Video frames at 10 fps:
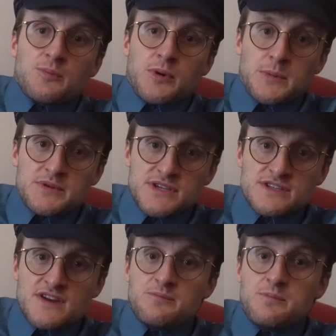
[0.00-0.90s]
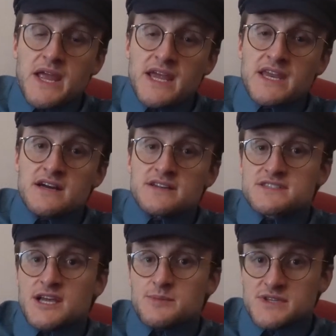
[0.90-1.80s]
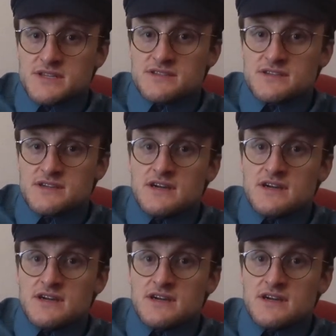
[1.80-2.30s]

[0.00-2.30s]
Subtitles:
purposes of banning a substance,